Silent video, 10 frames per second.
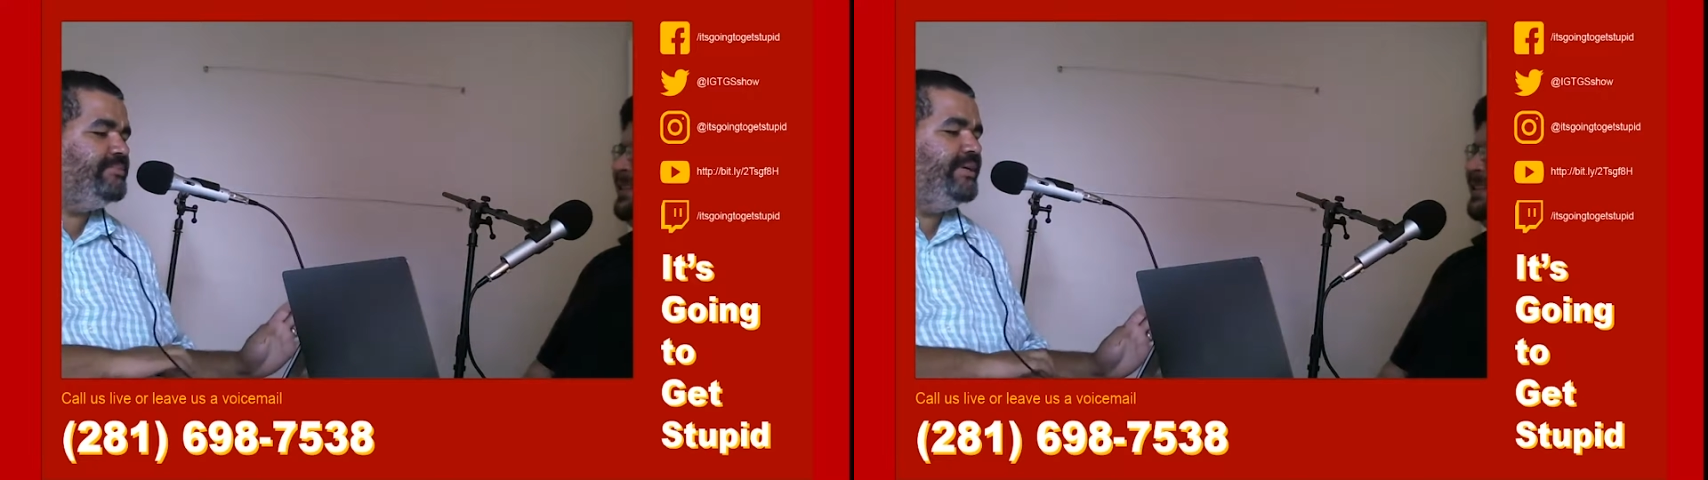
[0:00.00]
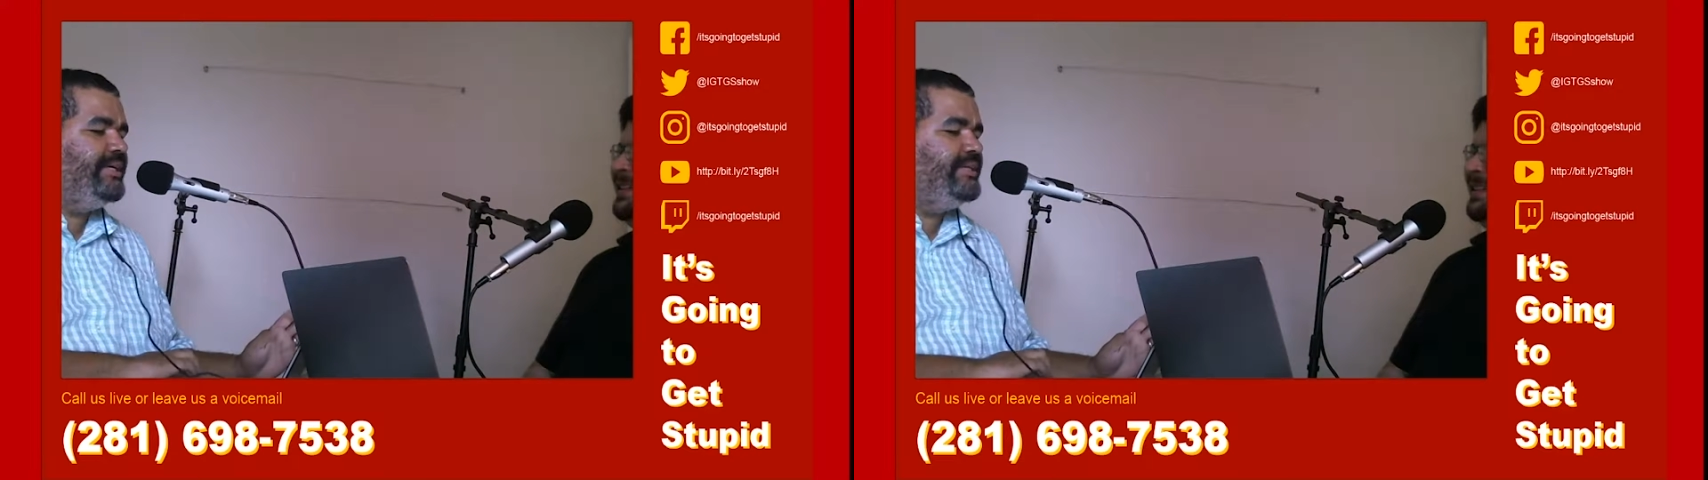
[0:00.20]

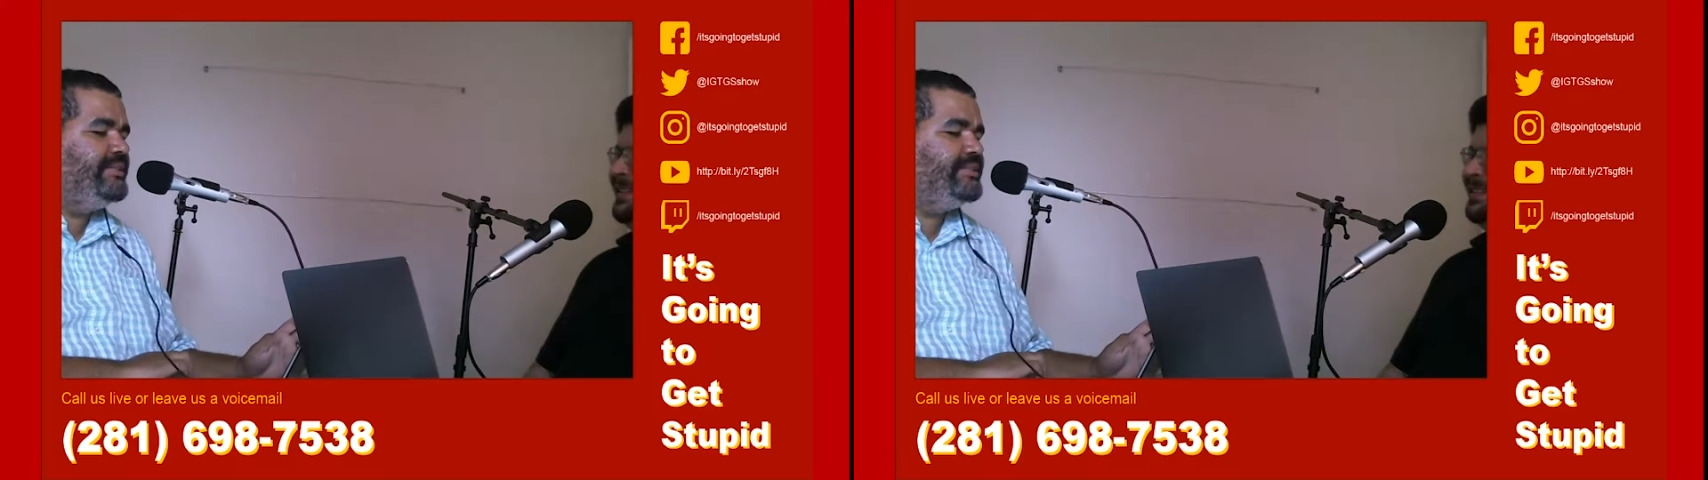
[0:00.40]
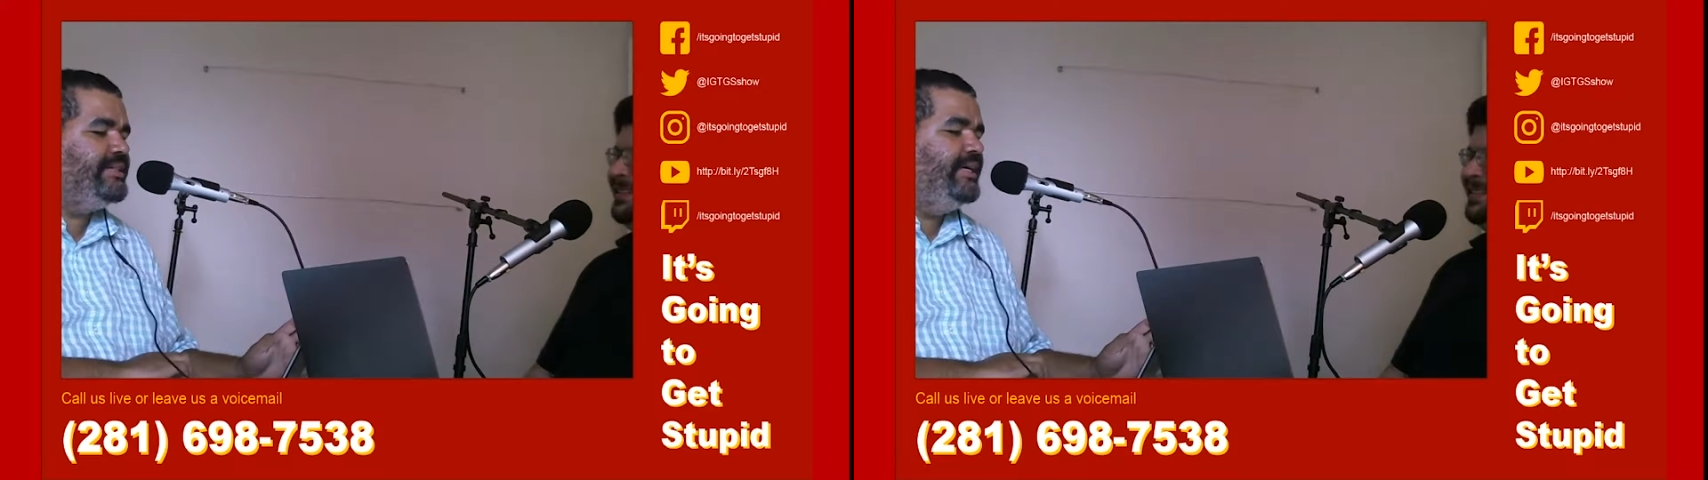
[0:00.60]

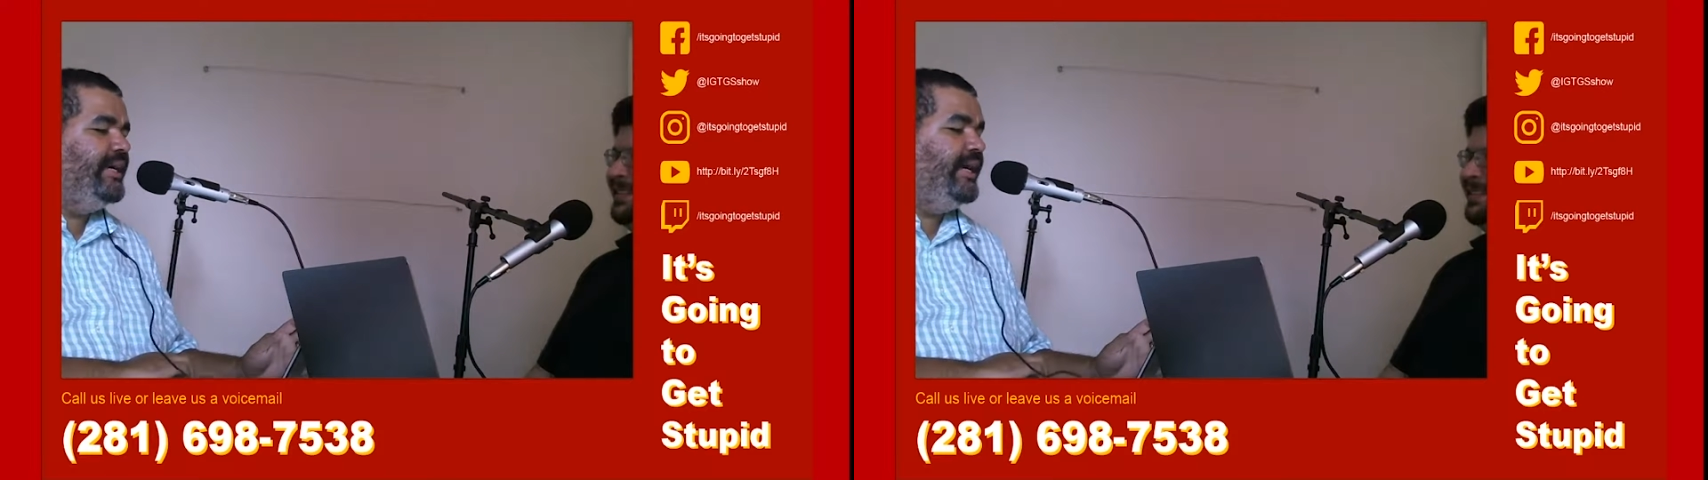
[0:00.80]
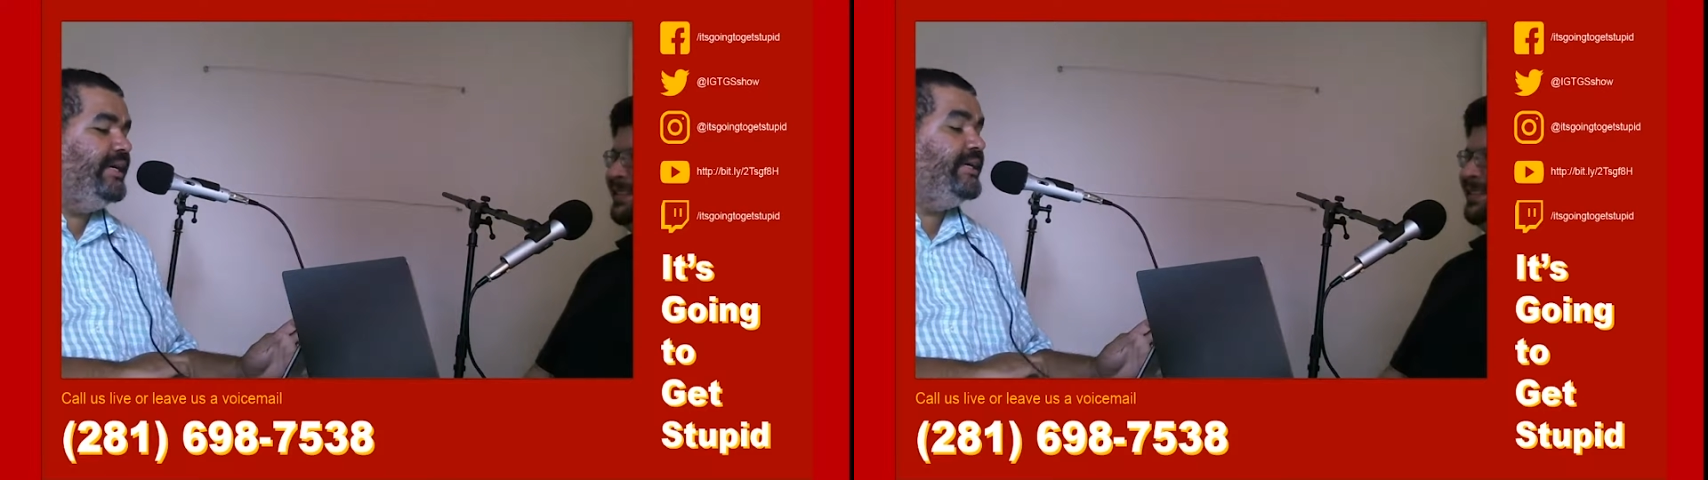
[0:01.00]
because
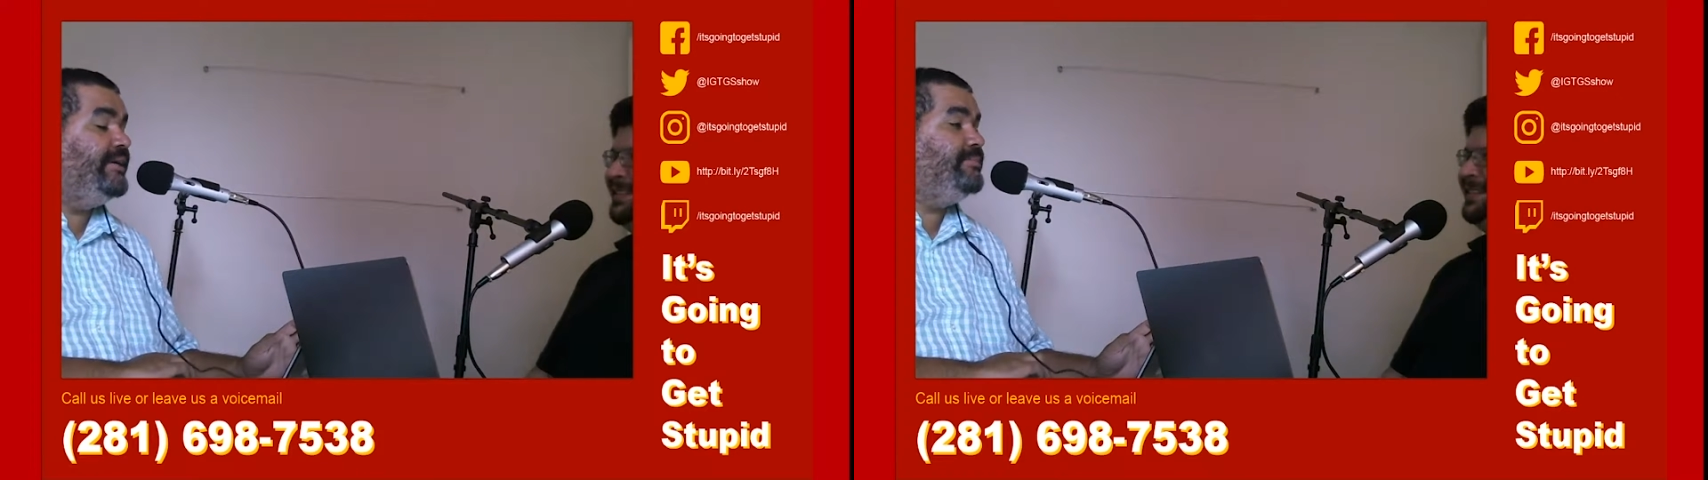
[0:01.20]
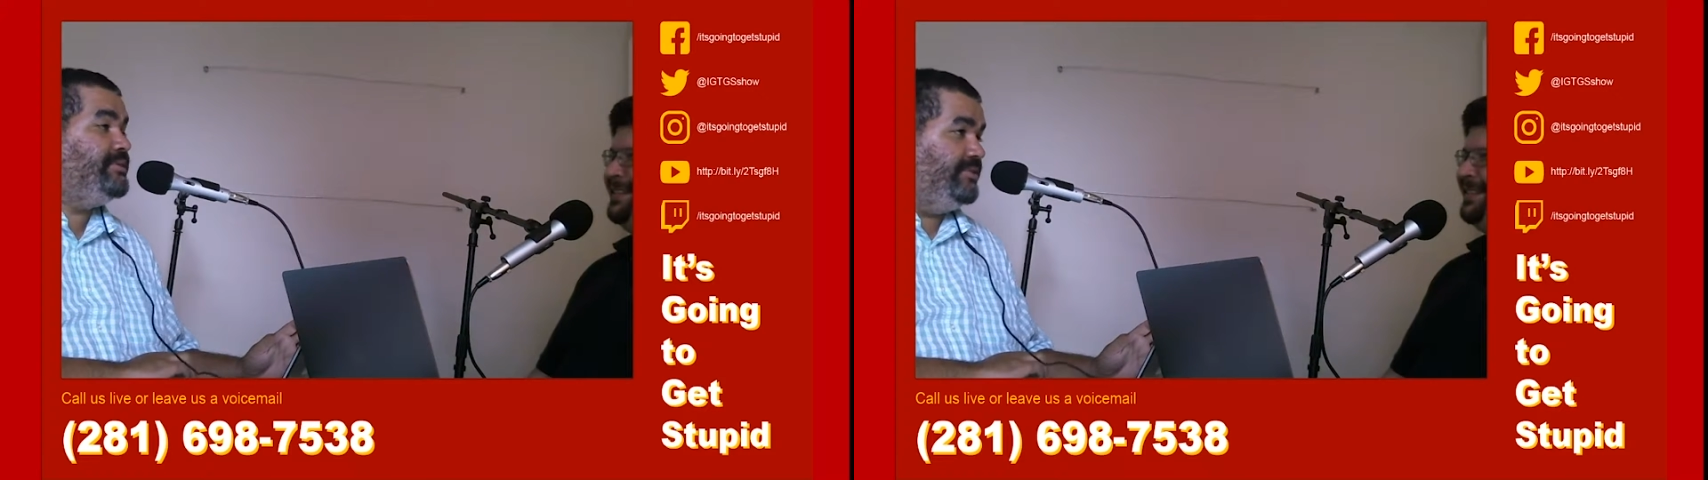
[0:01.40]
I
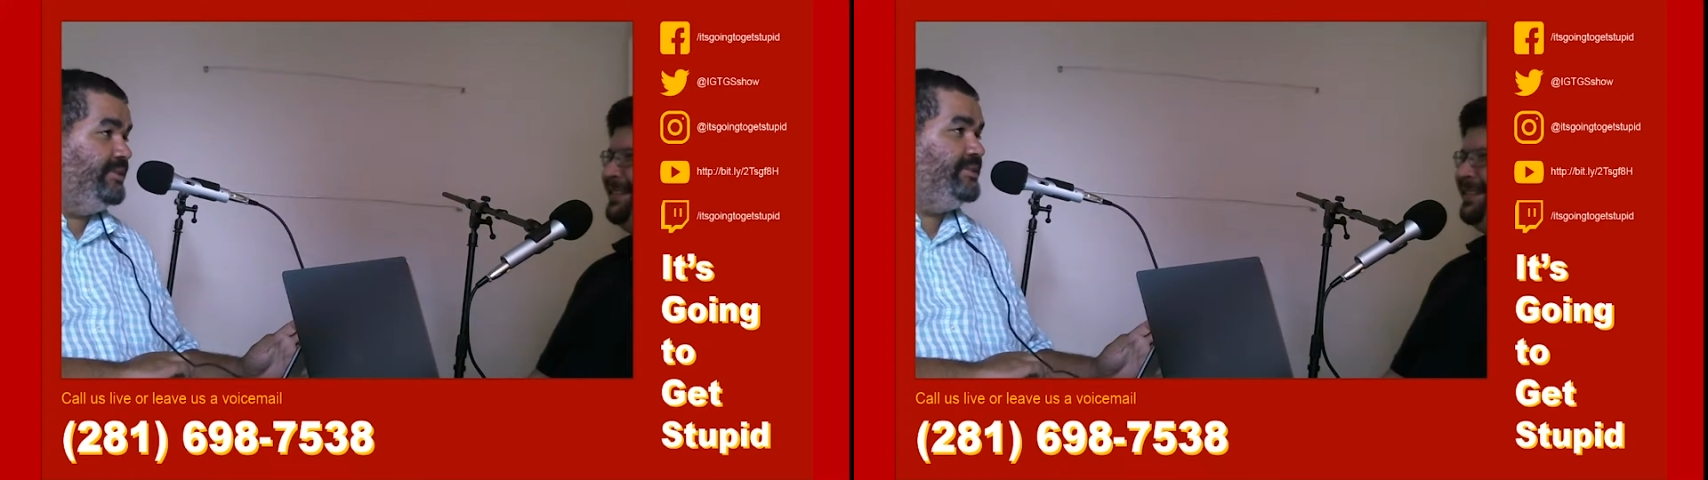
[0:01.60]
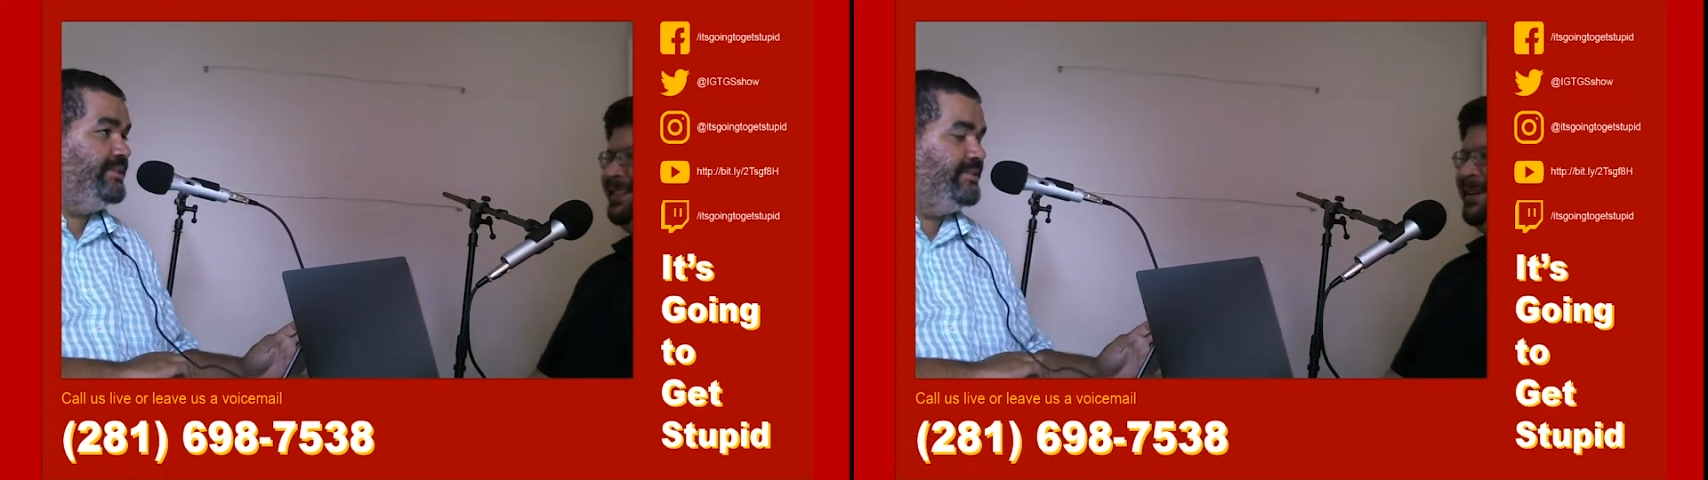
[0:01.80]
cannot be trusted.